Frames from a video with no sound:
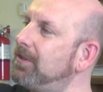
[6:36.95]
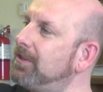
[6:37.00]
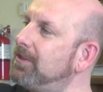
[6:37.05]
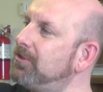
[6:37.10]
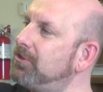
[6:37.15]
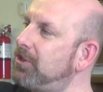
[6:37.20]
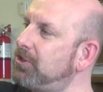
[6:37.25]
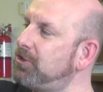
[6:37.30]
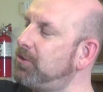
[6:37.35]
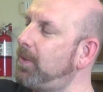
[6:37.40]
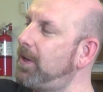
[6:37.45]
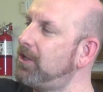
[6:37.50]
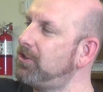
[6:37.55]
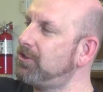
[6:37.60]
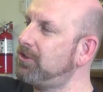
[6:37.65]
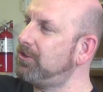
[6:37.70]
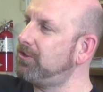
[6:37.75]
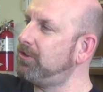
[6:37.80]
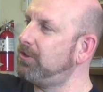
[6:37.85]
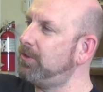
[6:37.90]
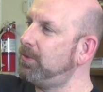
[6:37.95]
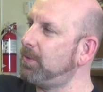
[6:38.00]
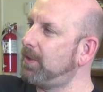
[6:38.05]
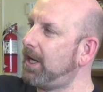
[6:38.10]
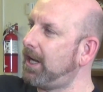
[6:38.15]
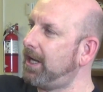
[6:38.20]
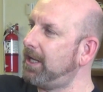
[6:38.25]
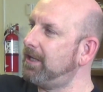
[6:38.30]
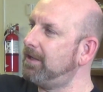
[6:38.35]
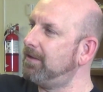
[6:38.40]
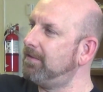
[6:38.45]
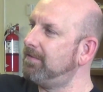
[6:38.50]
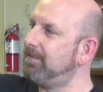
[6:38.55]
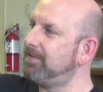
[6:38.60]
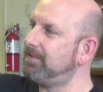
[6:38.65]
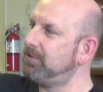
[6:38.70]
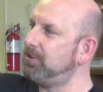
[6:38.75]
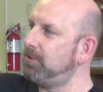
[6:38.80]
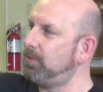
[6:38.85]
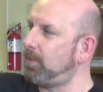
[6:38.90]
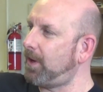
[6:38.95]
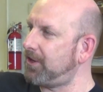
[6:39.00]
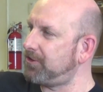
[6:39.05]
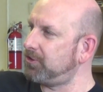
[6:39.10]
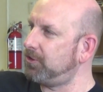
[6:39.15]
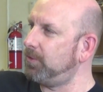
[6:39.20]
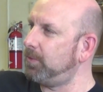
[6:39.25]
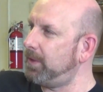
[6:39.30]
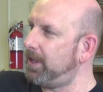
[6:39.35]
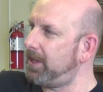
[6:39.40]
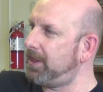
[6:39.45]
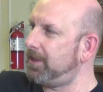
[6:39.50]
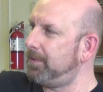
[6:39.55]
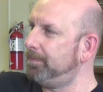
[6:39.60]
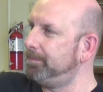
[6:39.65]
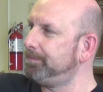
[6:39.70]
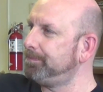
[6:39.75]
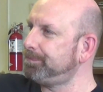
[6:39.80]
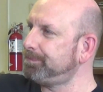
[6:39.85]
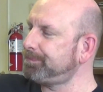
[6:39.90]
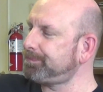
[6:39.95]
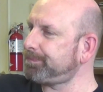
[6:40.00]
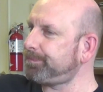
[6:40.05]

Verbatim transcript: situation to kind of wrestle with. Mm-hmm.